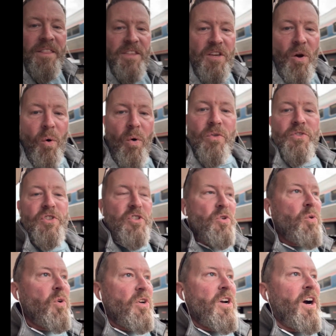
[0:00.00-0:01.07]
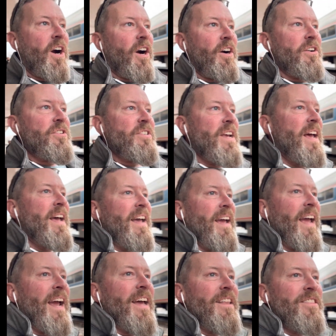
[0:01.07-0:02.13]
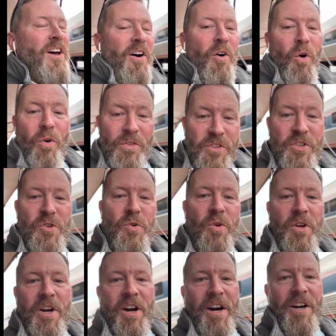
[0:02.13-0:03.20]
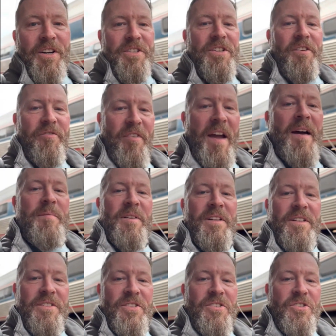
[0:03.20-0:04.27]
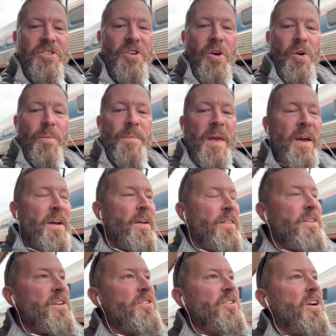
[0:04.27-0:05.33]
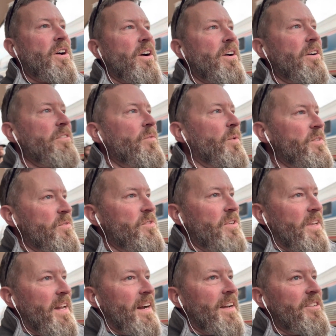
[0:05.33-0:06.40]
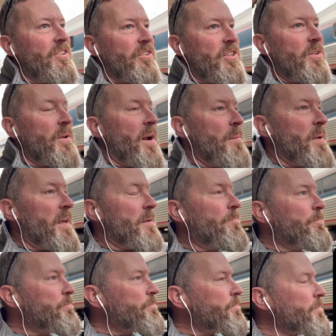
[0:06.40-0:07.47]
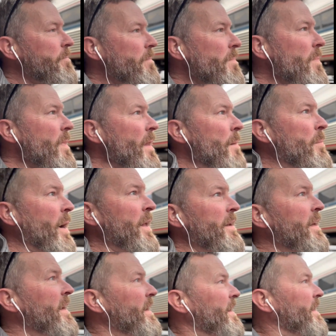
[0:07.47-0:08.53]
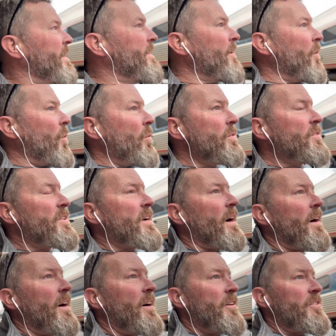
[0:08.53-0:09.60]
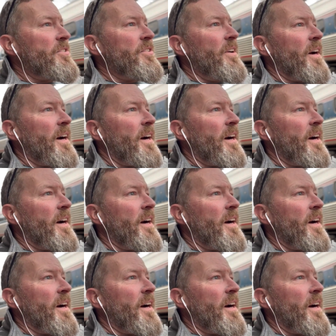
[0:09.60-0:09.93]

the old school cars, and the old school cars are fabulous. So these cars, once you'll get on, you'll see what I mean. But the old cars,